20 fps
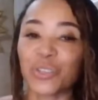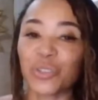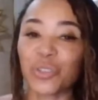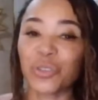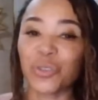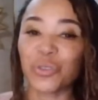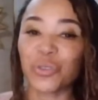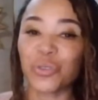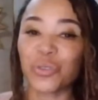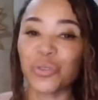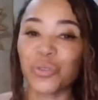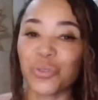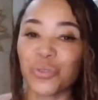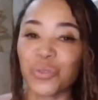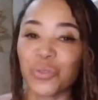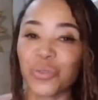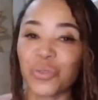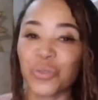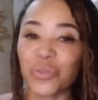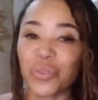
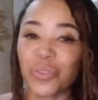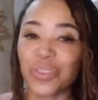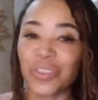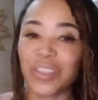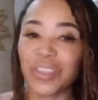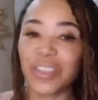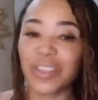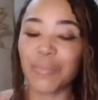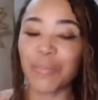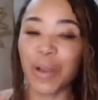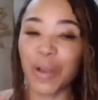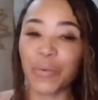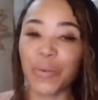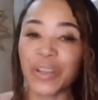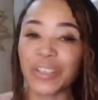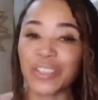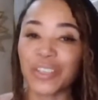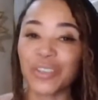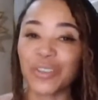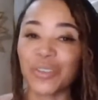to the, my
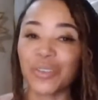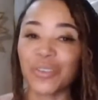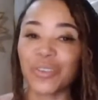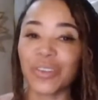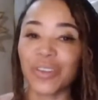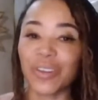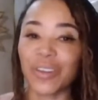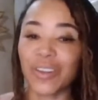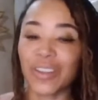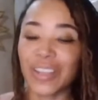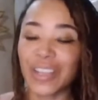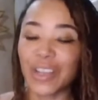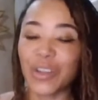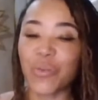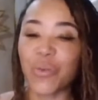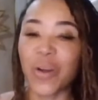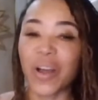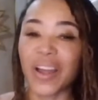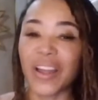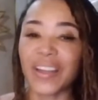rescued
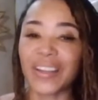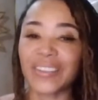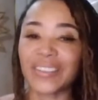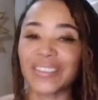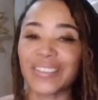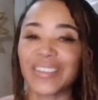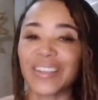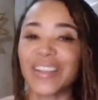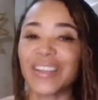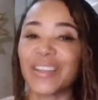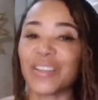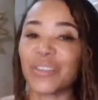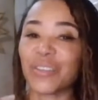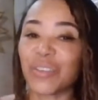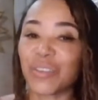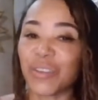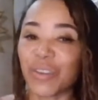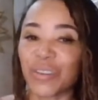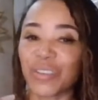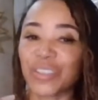equines,
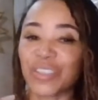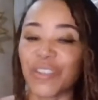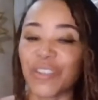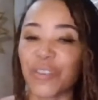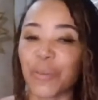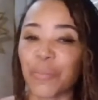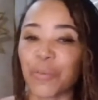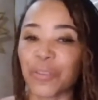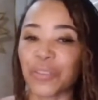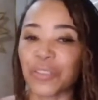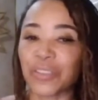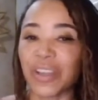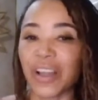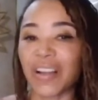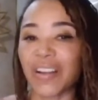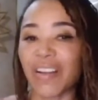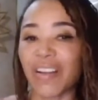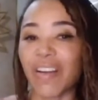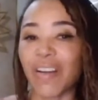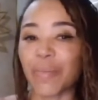you can go to
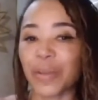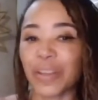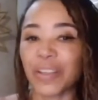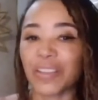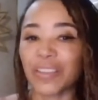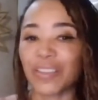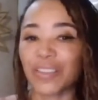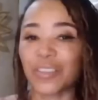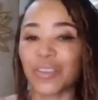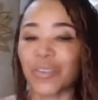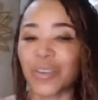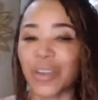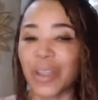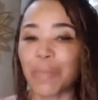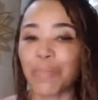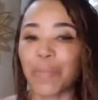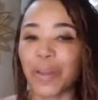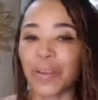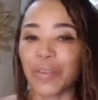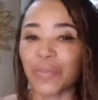stephanieperson.com and hit the
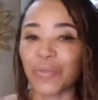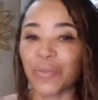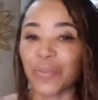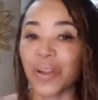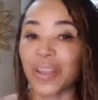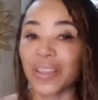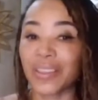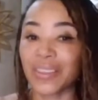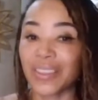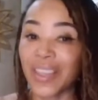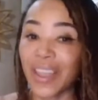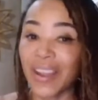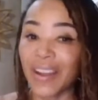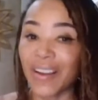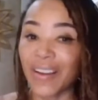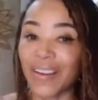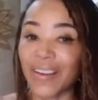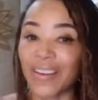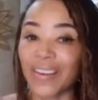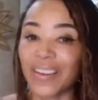donate button right
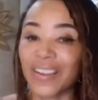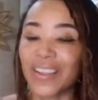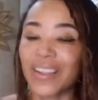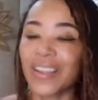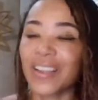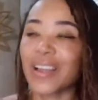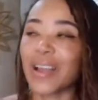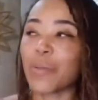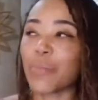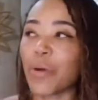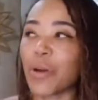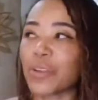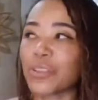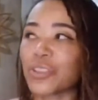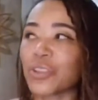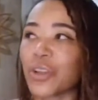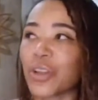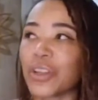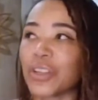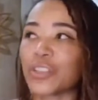there. I'm
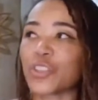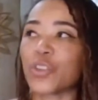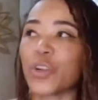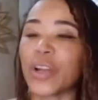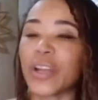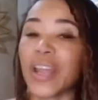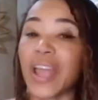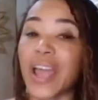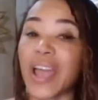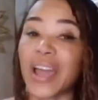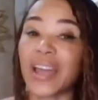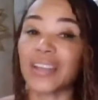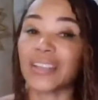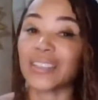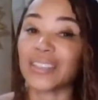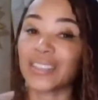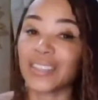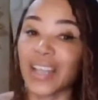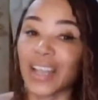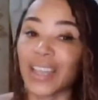also going to try to add
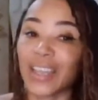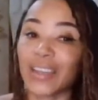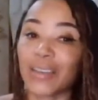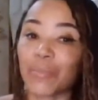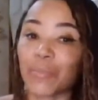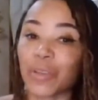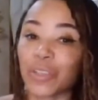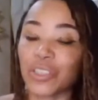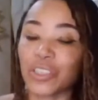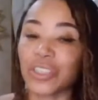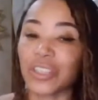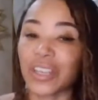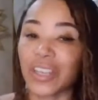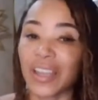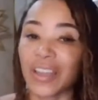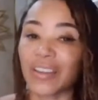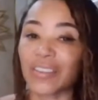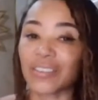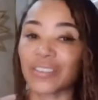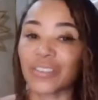a second merchant
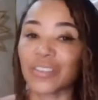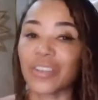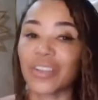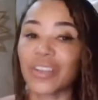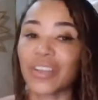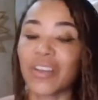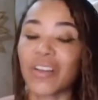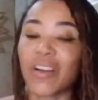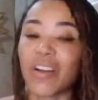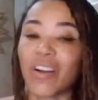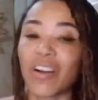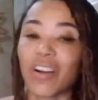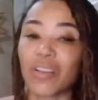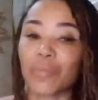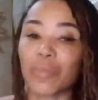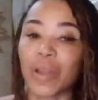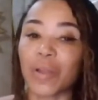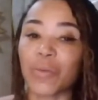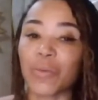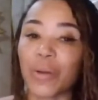account
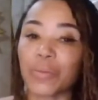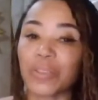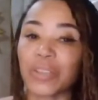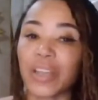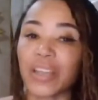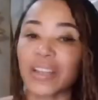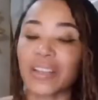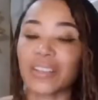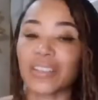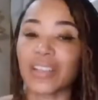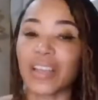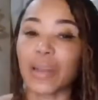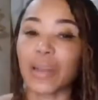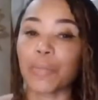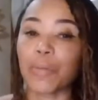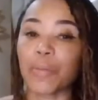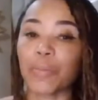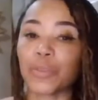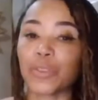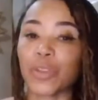on my website because a lot
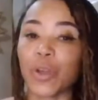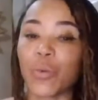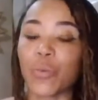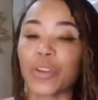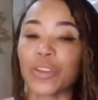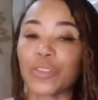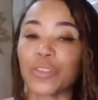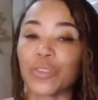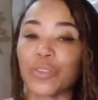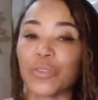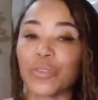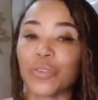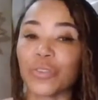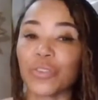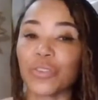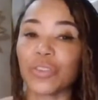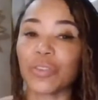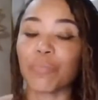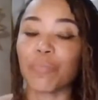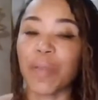of people don't want to
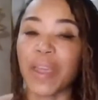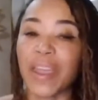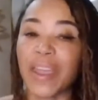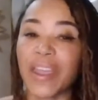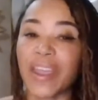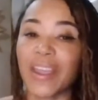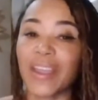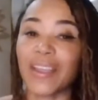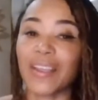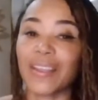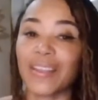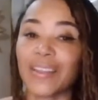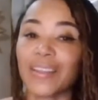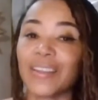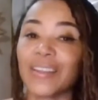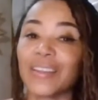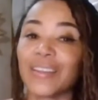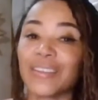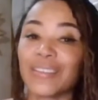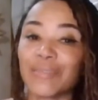do the pay,
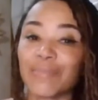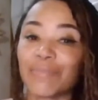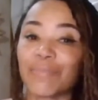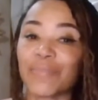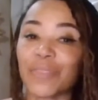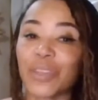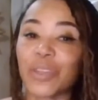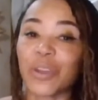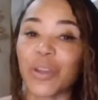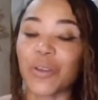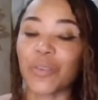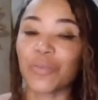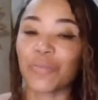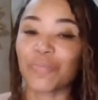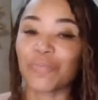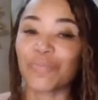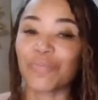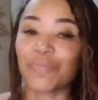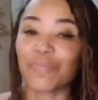you know,